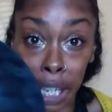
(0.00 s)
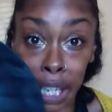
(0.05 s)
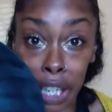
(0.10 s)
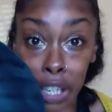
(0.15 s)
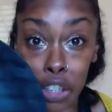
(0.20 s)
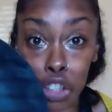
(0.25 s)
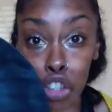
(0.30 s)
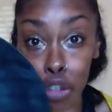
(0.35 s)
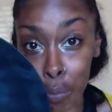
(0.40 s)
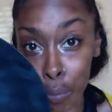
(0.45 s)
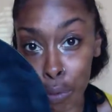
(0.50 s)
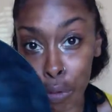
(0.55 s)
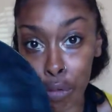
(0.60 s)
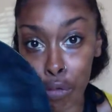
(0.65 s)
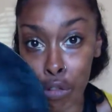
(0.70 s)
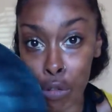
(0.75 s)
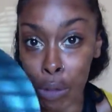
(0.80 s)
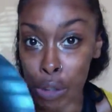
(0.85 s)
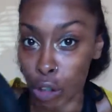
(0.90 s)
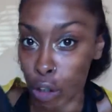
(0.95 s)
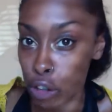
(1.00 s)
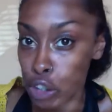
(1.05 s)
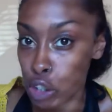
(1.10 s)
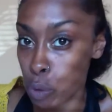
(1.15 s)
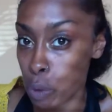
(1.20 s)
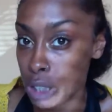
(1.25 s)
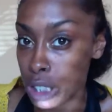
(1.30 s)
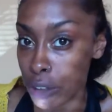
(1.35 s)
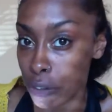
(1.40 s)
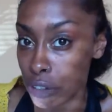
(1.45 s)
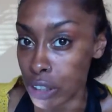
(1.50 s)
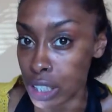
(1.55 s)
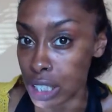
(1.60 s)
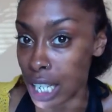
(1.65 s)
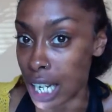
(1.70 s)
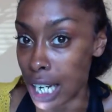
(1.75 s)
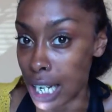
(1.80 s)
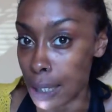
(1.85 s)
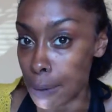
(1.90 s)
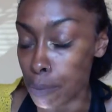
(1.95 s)
you can jump through and go to a different
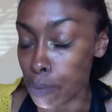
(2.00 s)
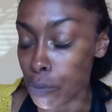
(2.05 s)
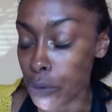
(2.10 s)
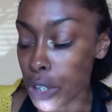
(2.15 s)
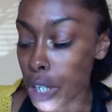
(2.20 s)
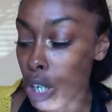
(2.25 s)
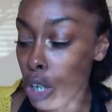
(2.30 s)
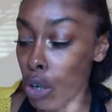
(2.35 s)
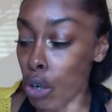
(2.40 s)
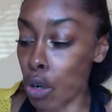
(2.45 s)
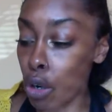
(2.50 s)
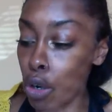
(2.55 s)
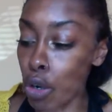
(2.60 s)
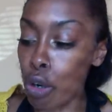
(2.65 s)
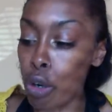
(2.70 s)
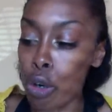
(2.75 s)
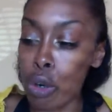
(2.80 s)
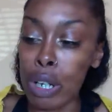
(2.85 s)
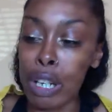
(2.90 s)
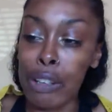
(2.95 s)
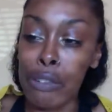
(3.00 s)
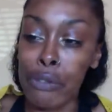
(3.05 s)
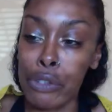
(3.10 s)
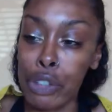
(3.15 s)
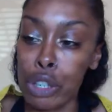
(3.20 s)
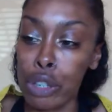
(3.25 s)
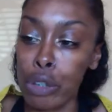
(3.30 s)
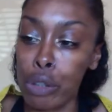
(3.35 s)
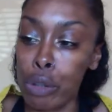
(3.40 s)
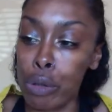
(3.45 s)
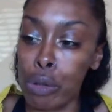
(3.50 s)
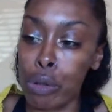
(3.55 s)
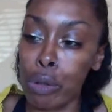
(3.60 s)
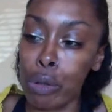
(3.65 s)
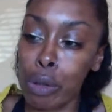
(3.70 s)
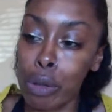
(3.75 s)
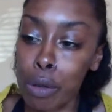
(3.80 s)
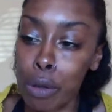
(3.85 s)
time. Or if you